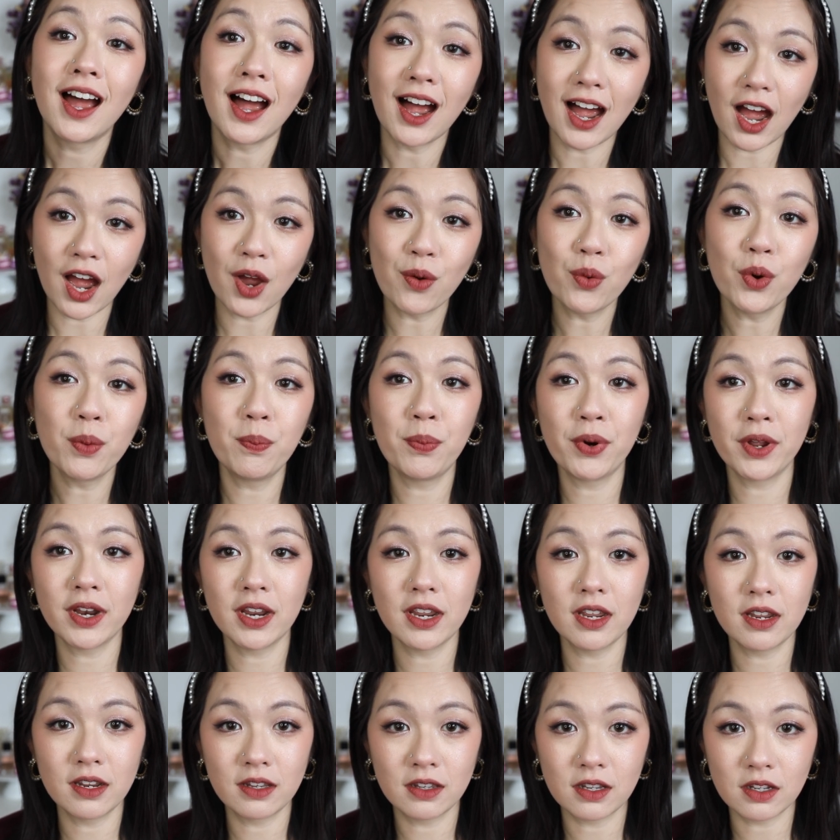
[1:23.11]
I will put
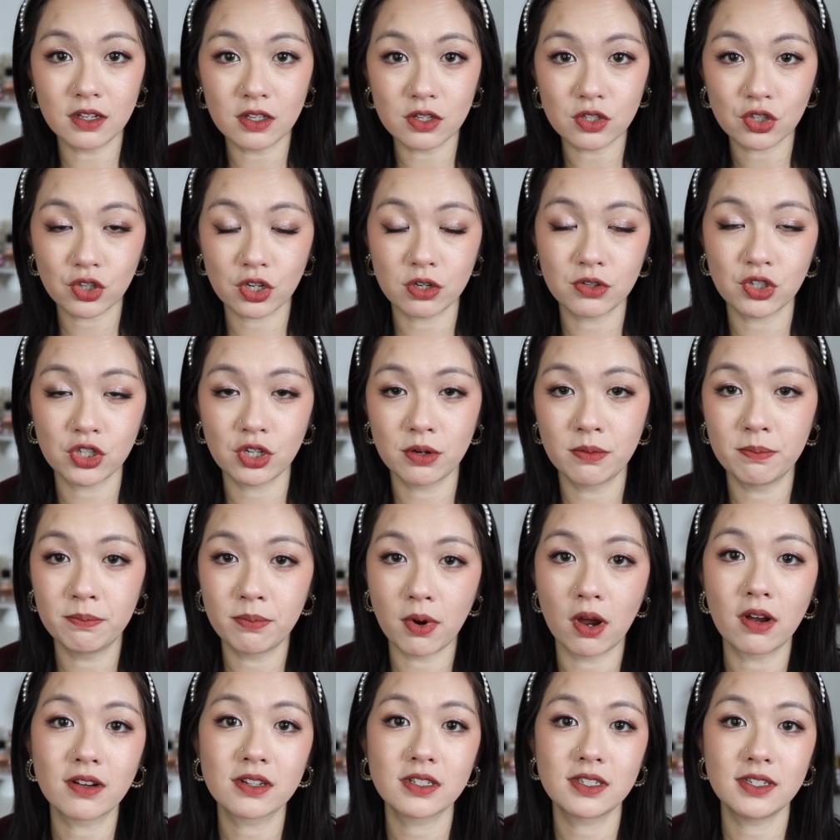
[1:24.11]
it in the description
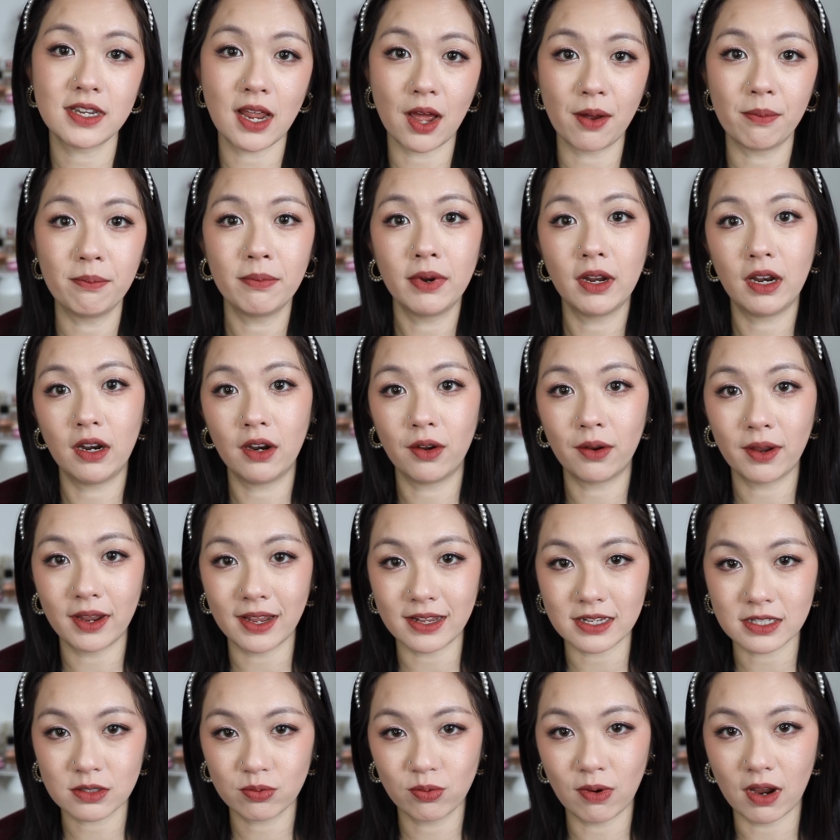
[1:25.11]
box down below
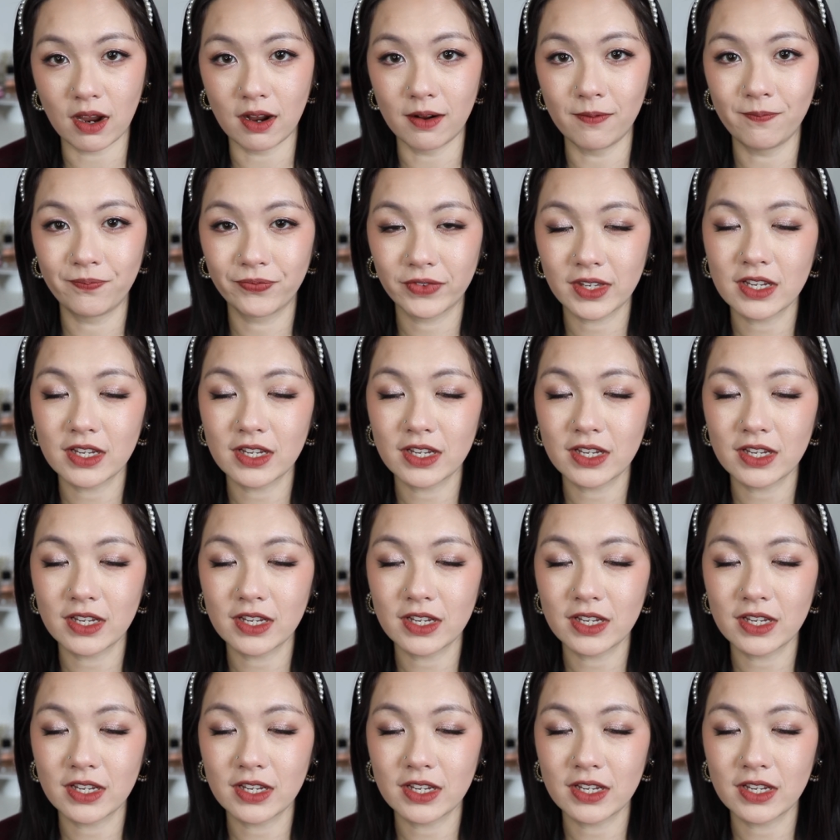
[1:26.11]
as well.